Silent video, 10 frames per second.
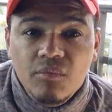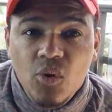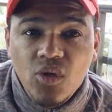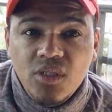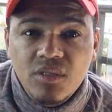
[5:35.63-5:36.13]

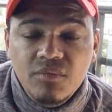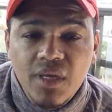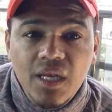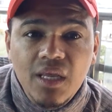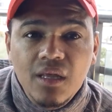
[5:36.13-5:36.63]
Bonds
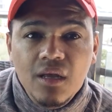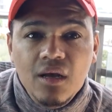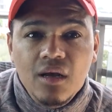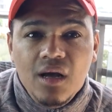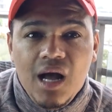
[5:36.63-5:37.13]
meaning
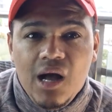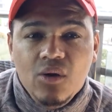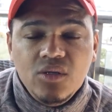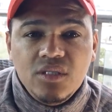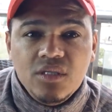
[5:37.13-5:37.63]
a
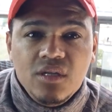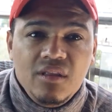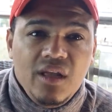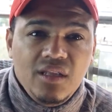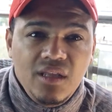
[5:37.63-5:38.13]
house
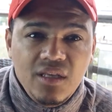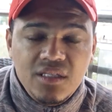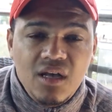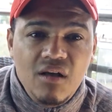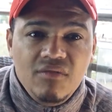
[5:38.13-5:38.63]
that
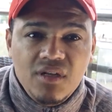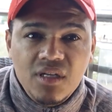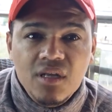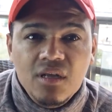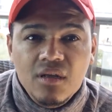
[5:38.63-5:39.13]
is covered
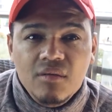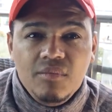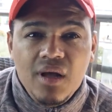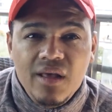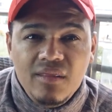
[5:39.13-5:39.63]

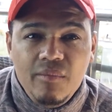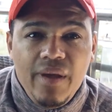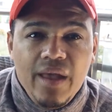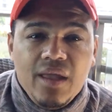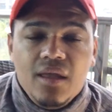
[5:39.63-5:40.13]
by the
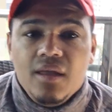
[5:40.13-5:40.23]
bank.